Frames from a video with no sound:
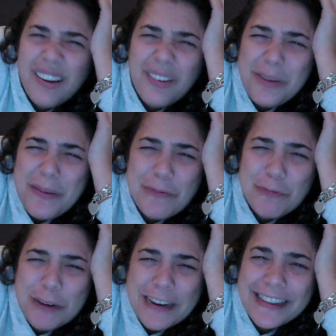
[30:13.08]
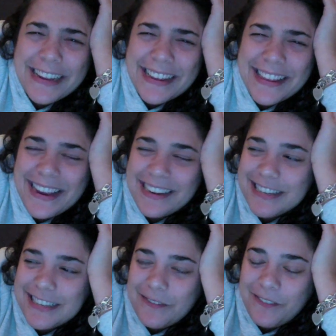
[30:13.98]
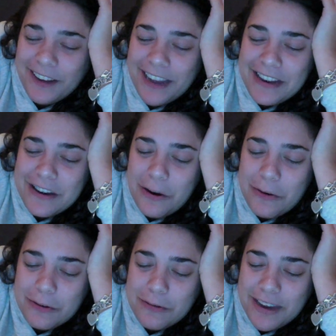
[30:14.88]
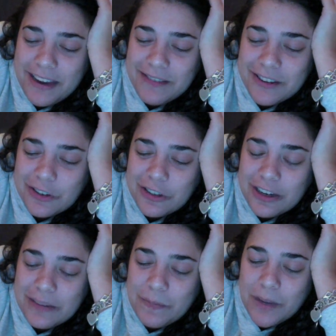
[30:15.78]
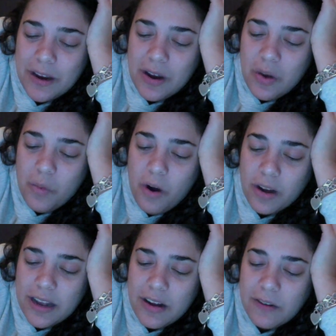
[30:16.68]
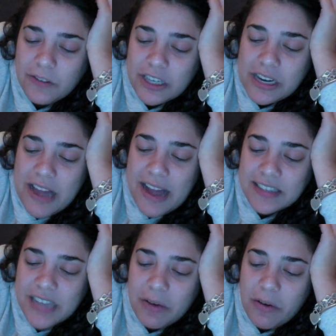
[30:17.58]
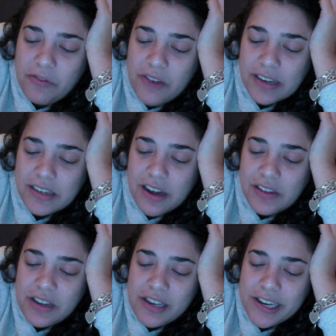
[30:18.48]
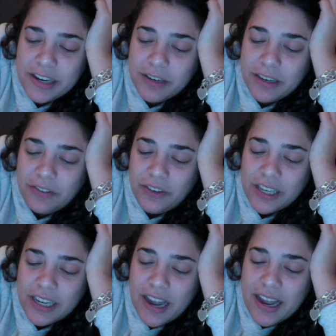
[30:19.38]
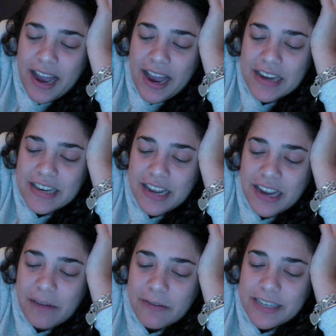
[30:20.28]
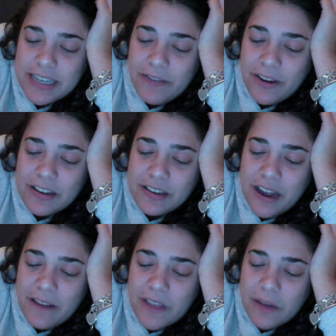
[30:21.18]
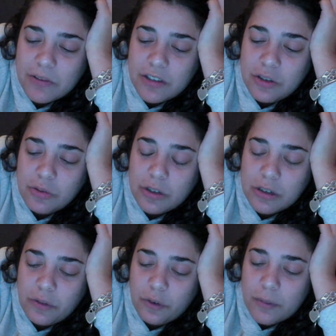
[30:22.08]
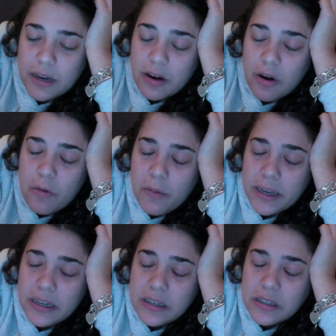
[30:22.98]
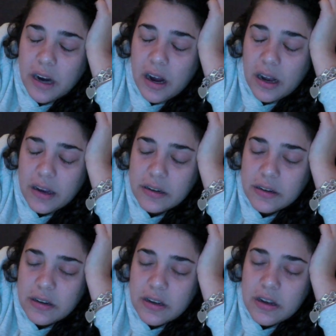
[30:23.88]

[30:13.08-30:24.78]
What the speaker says: What do you mean, really? Like, it's a fucking note. Who gives a shit? Walking off to class, I reflected on the lingering feeling I had, like I was living a life that was too good for me. Oh my god.